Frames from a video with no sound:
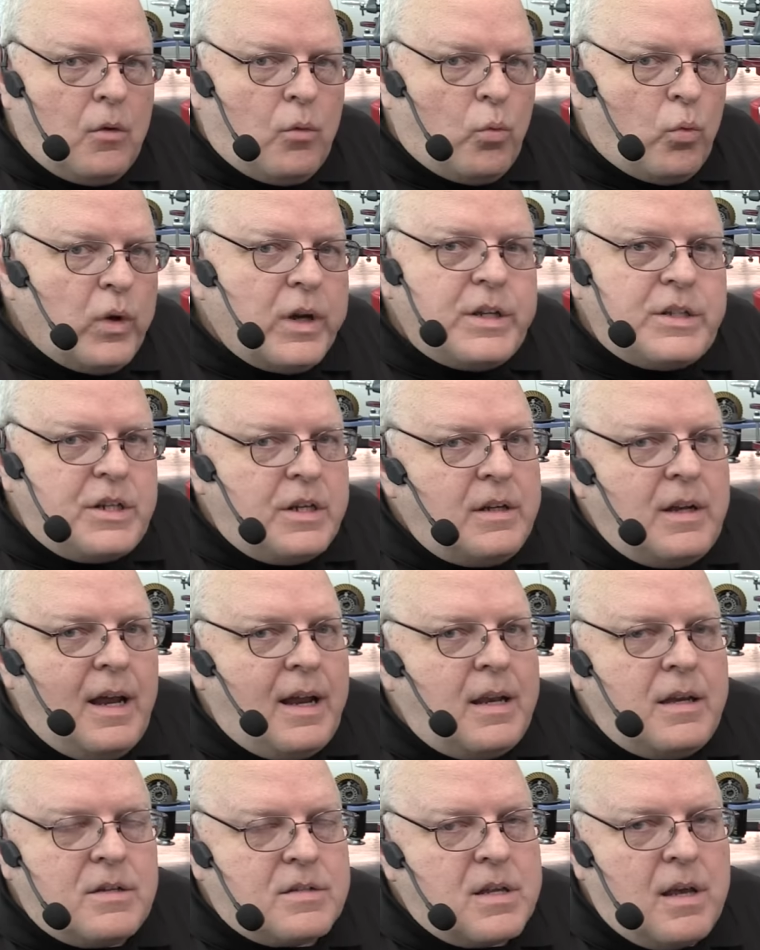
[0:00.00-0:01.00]
reaching
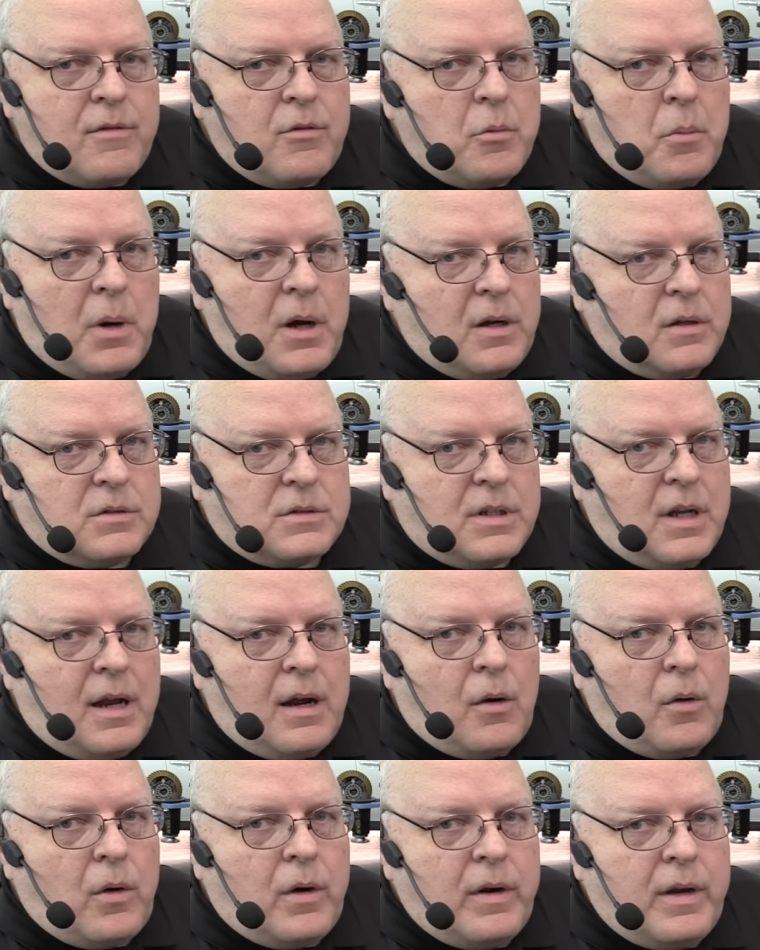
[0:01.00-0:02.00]
87 miles an
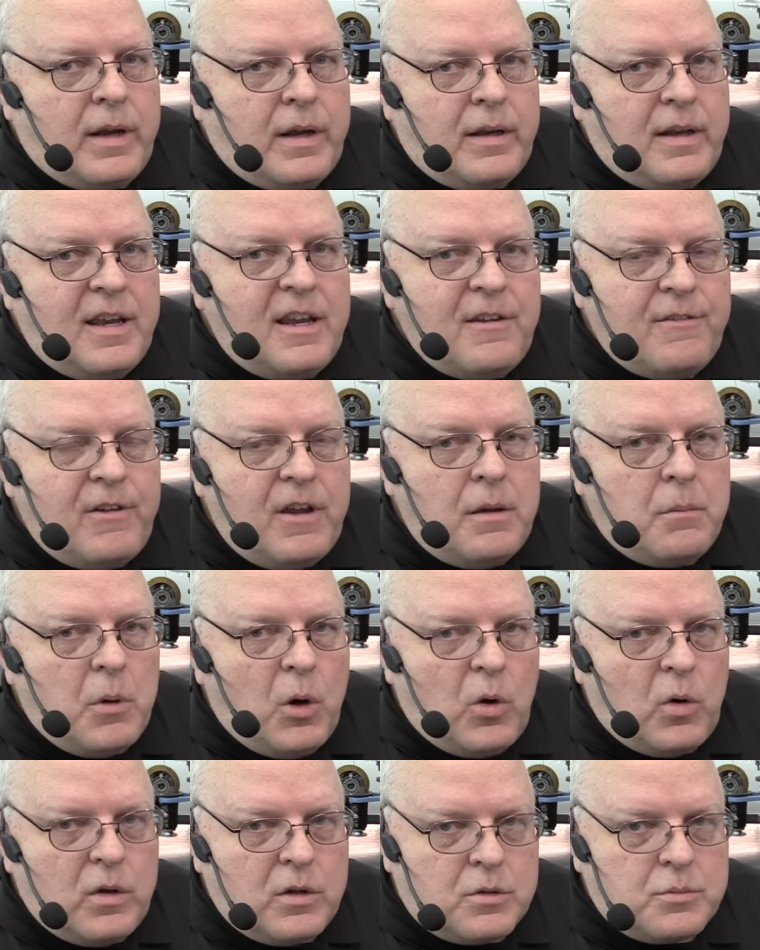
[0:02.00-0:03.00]
hour in EV
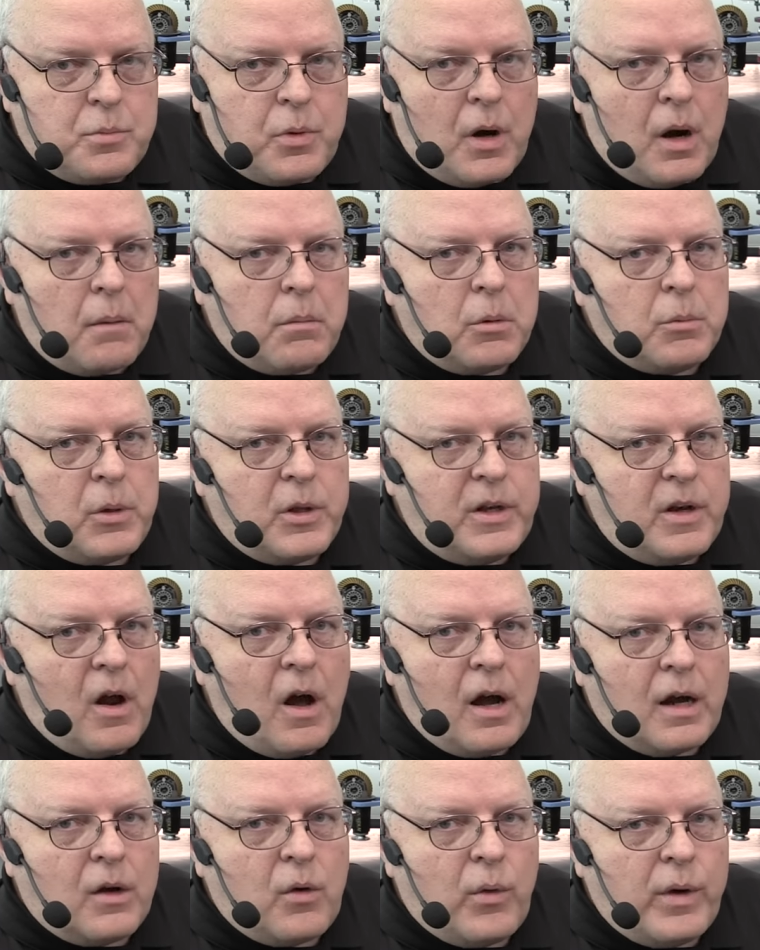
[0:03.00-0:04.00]
mode is probably
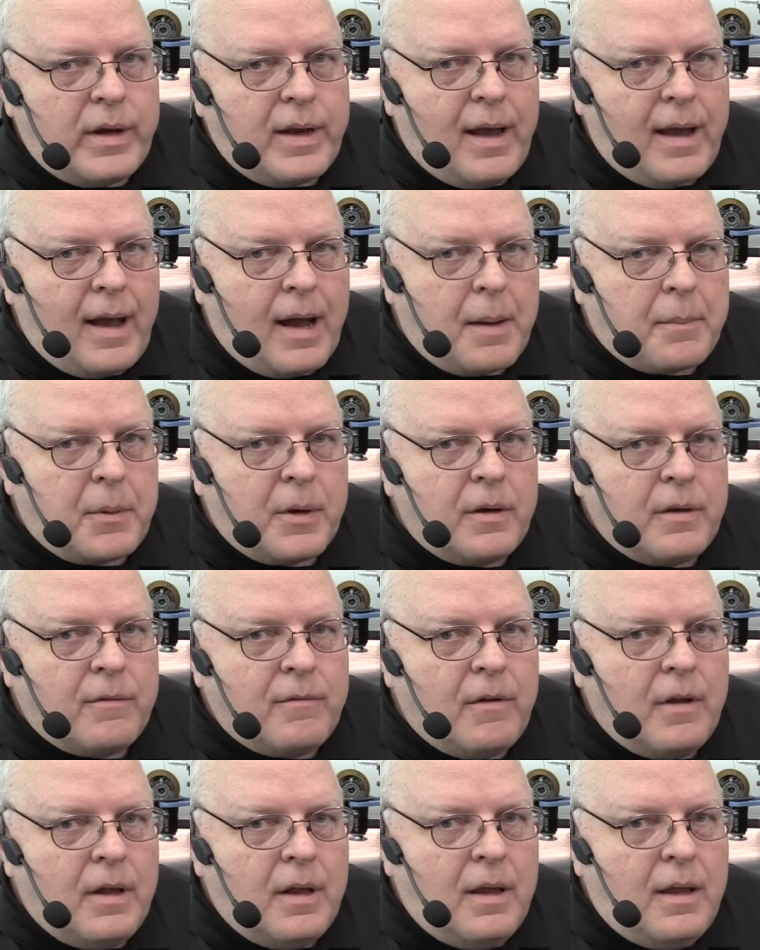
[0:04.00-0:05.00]
not going to happen.